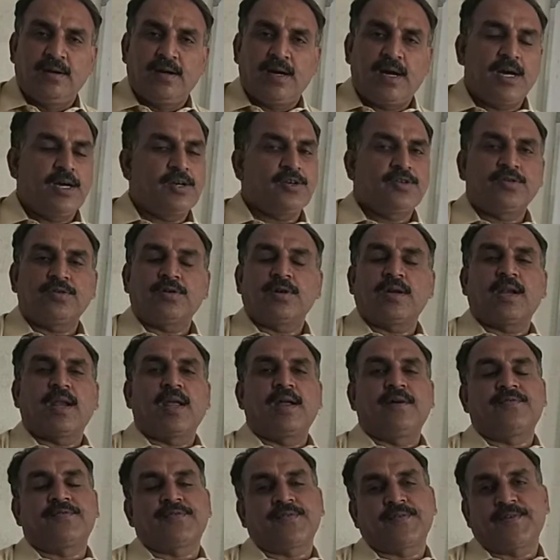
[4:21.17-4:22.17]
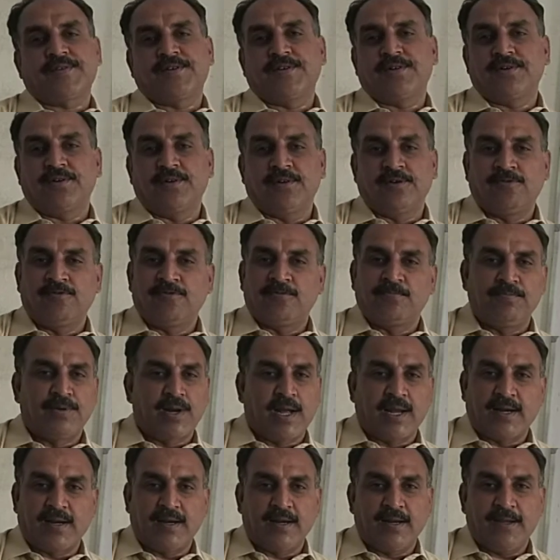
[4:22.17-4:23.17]
I shouldn't have trusted in you
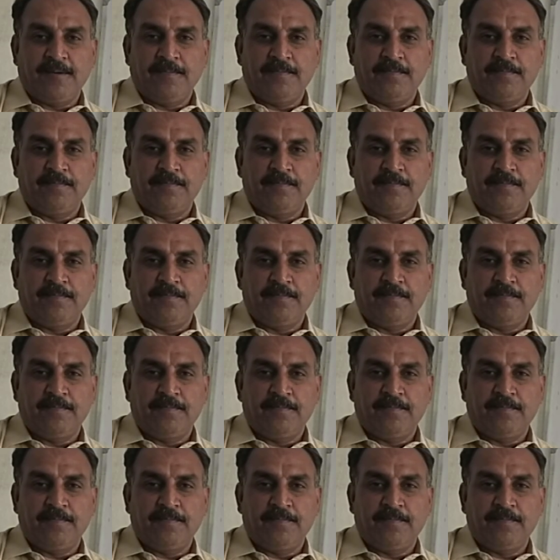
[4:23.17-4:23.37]
blindly.